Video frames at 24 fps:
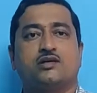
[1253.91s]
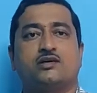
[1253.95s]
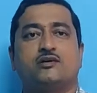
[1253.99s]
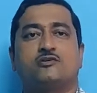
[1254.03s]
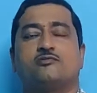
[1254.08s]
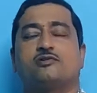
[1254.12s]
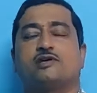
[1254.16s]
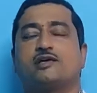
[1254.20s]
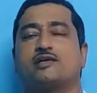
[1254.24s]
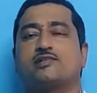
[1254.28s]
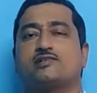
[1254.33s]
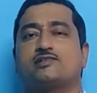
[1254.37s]

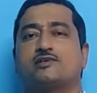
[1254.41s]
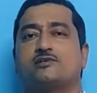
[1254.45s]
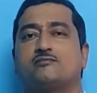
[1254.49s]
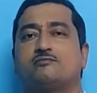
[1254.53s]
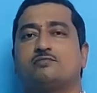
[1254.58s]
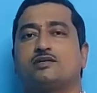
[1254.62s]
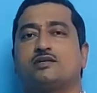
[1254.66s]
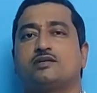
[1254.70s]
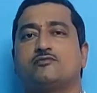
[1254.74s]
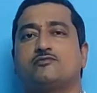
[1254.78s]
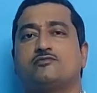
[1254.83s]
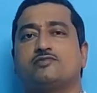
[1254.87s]
For
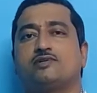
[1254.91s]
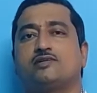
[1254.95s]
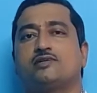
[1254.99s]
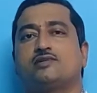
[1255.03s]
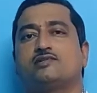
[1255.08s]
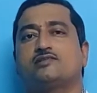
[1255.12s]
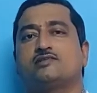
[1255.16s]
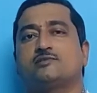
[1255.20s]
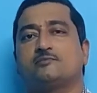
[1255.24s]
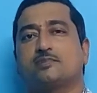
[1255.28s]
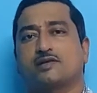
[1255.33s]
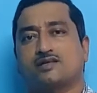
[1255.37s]
example, if there
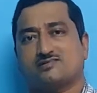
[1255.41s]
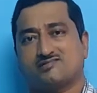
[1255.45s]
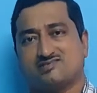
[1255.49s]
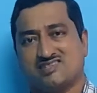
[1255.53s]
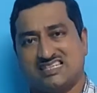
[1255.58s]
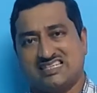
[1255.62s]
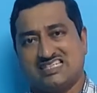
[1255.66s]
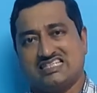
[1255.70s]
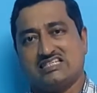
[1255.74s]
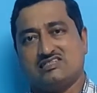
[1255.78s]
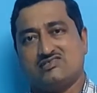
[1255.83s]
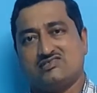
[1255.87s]
is a
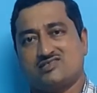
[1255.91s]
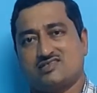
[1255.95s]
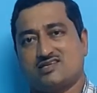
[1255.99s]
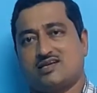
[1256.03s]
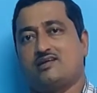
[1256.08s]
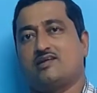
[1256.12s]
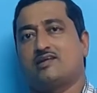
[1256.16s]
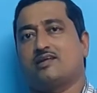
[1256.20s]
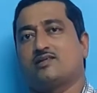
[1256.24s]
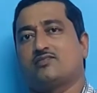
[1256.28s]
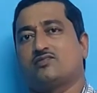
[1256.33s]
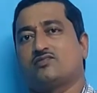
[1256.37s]
present tense
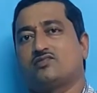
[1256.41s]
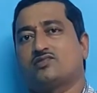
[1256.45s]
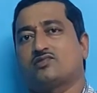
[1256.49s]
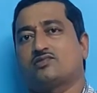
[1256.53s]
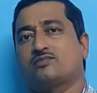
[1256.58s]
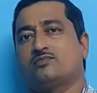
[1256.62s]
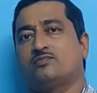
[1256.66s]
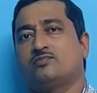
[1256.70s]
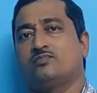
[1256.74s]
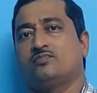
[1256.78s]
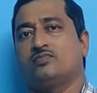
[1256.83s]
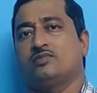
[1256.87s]
sentence,